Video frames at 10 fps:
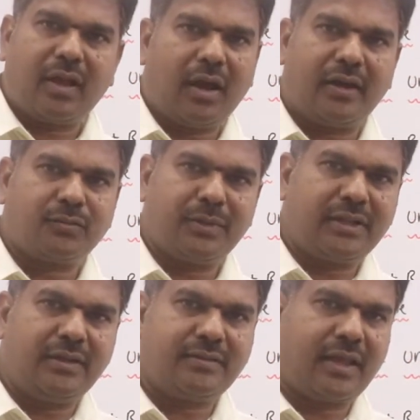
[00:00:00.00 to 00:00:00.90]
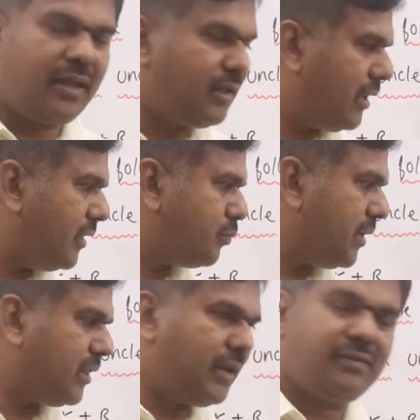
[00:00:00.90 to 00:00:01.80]
R's mother is K. K's
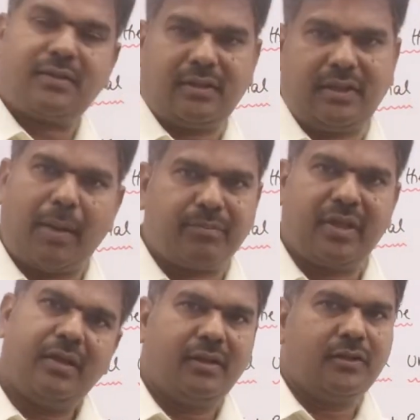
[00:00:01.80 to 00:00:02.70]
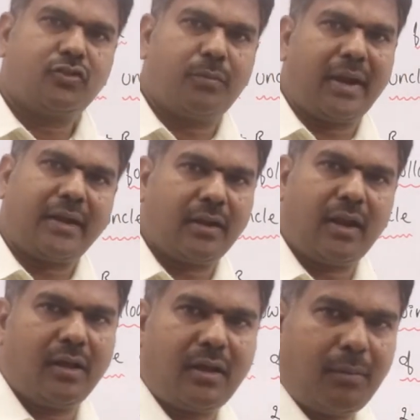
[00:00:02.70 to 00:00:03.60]
brother is M. So
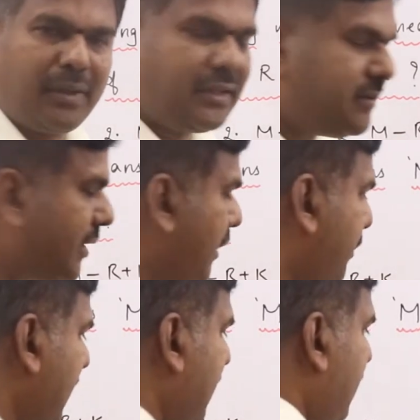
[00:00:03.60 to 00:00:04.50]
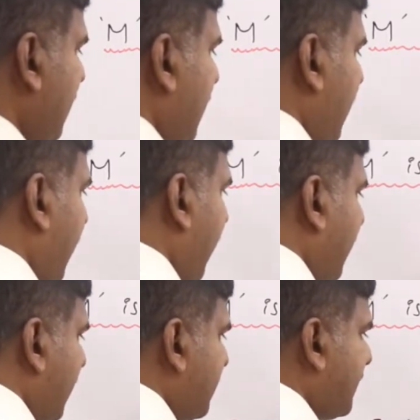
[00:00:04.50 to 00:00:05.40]
maternal uncle, mother side brother.
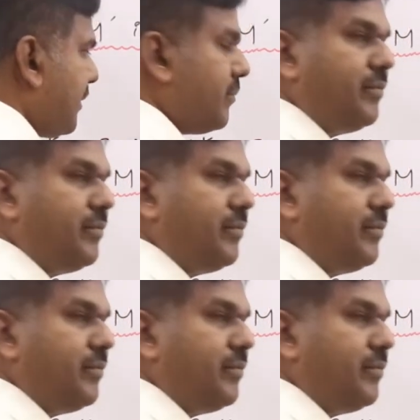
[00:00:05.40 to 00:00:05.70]
Right answer.